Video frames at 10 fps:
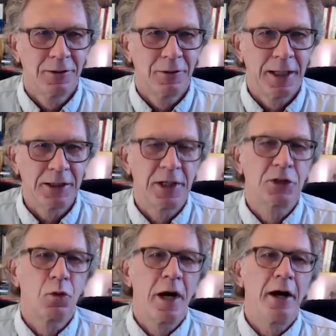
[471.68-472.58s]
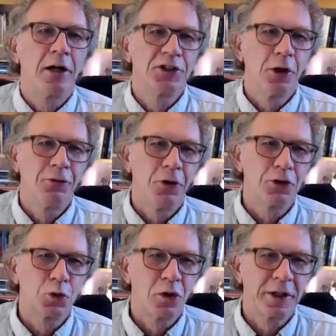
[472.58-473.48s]
right? So that's why our cell
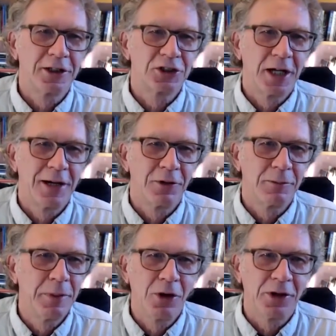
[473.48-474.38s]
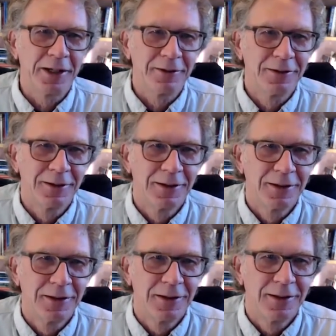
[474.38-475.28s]
phones work inside of a building.
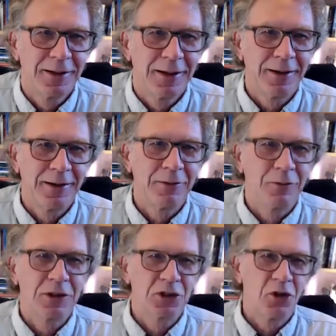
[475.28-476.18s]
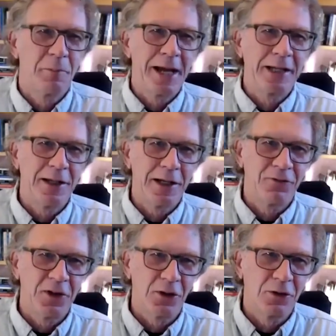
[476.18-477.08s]
So the magnetic
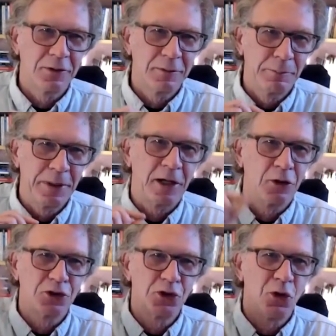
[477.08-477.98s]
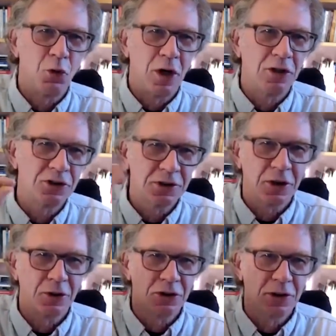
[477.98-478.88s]
field kind of goes through the walls and
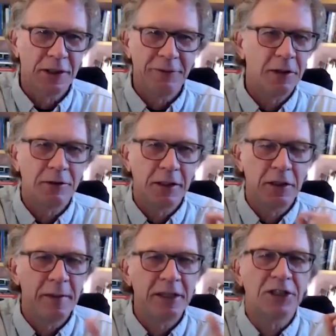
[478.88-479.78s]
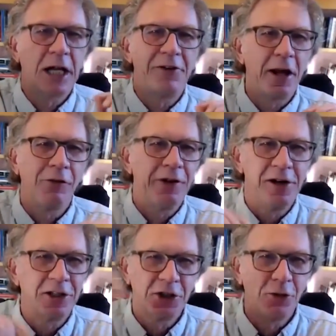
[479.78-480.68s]
goes, even it can be inside of an elevator and
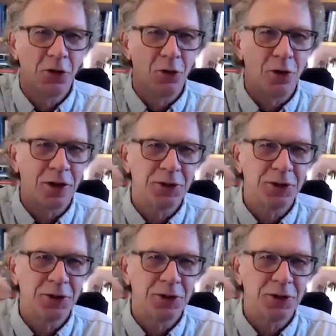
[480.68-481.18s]
your cell phone works,